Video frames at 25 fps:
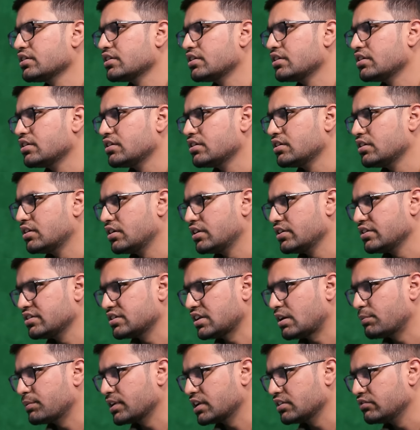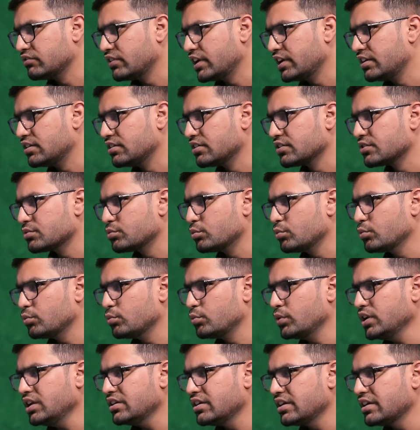the Islamic invaders,
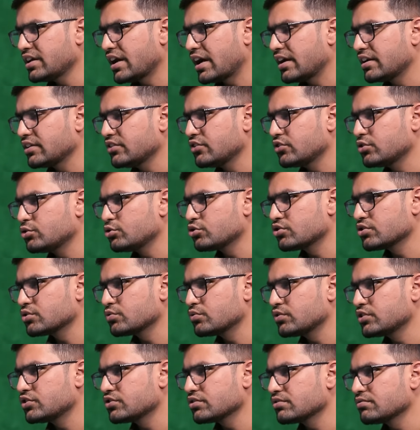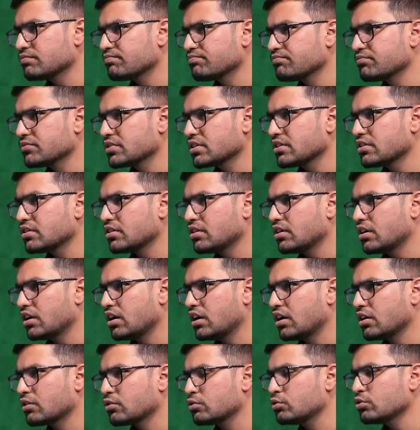we did had institutions which
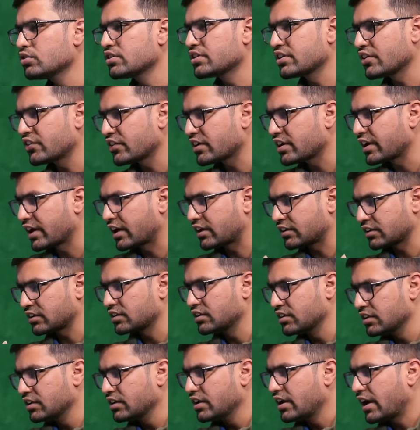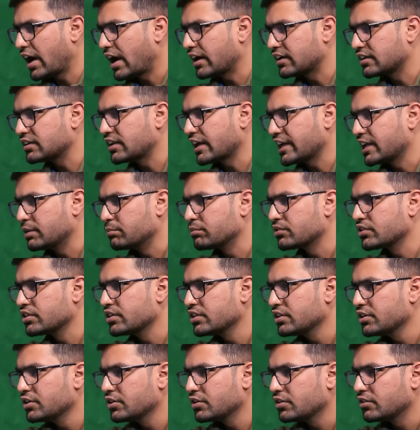could resurrect at
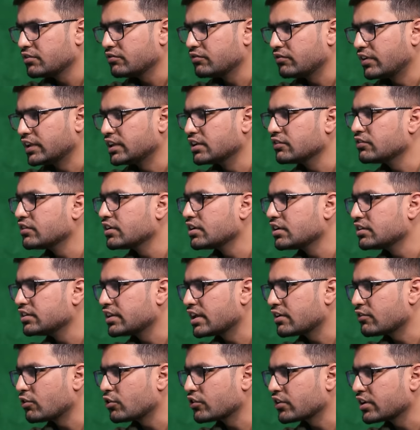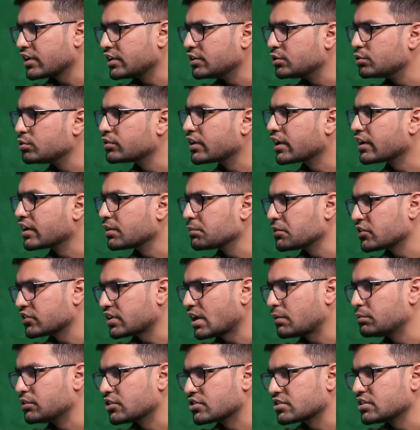times whenever there was a Hindu kingdom
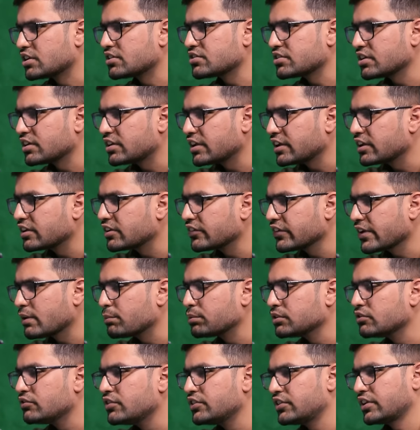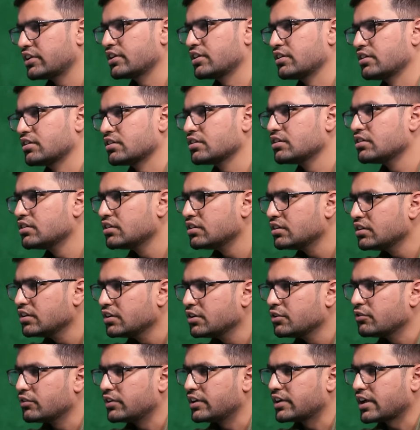established. Let's say, take an example of Vijayanagar
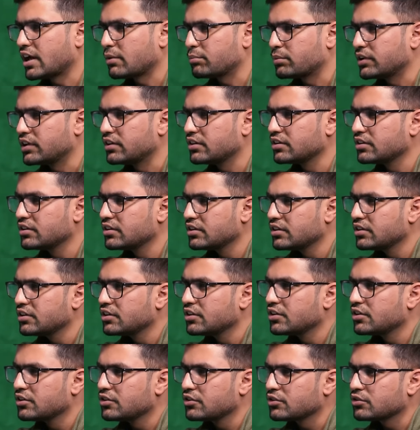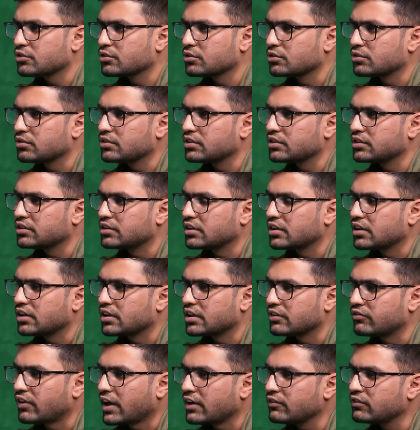when it happened. So
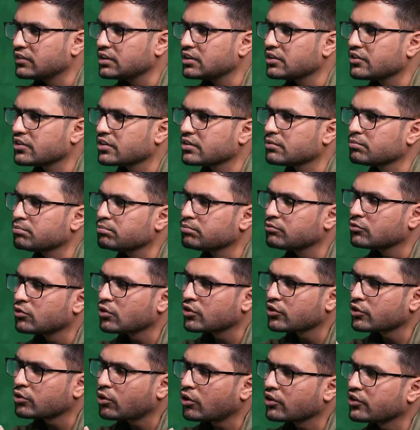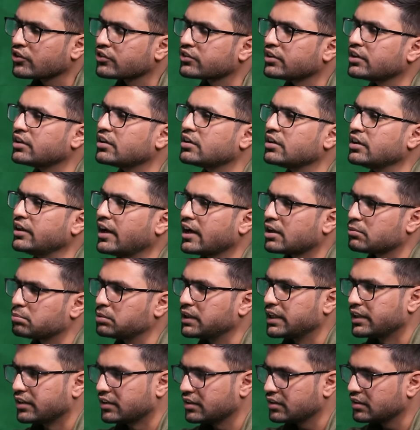the revivalism was constantly at
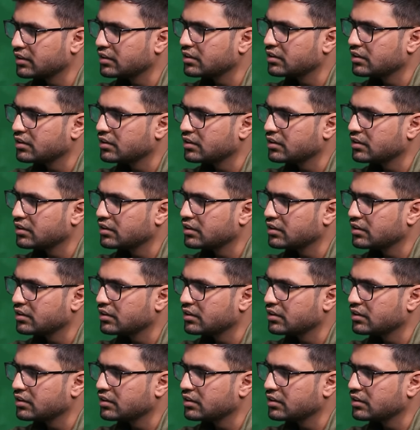play